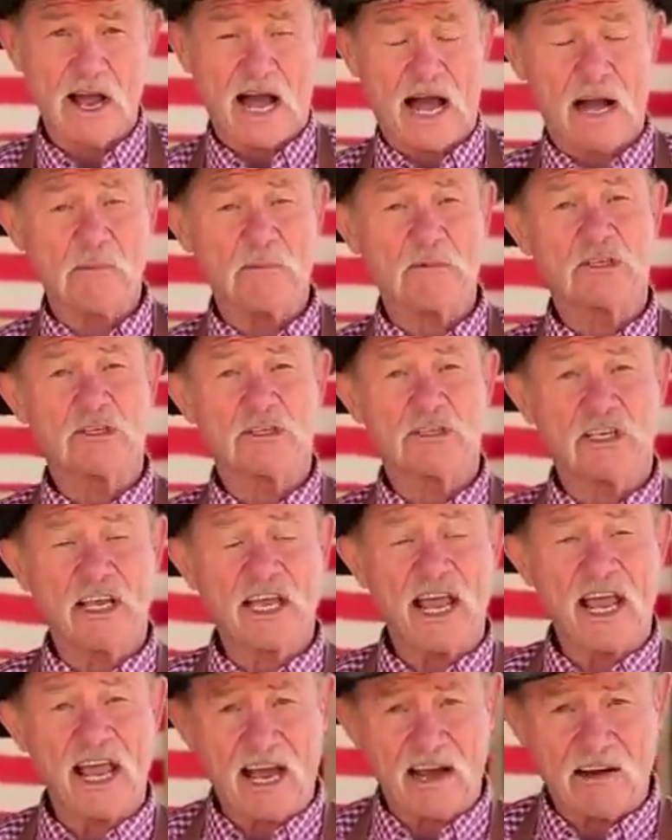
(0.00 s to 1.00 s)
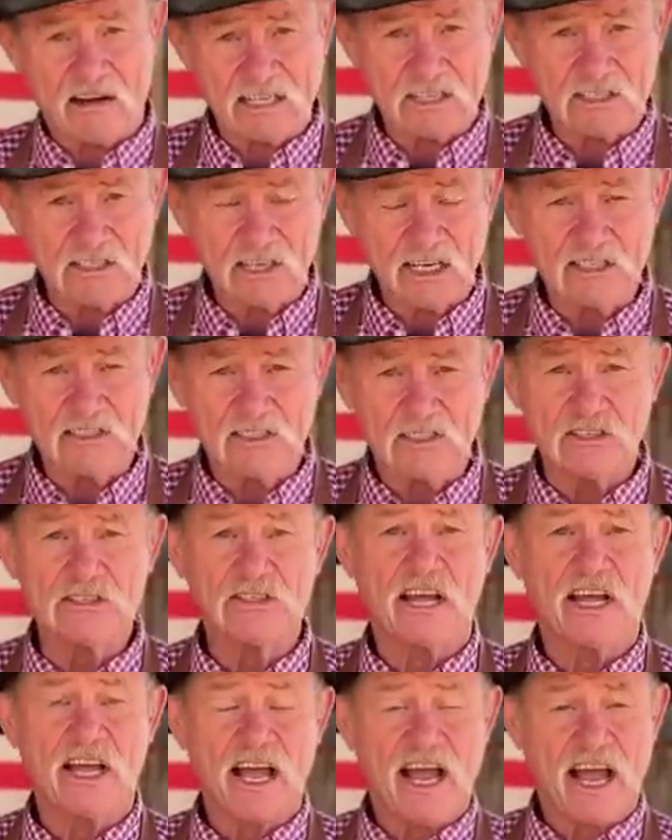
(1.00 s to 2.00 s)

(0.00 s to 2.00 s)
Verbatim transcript: I'm going to see how it seasons,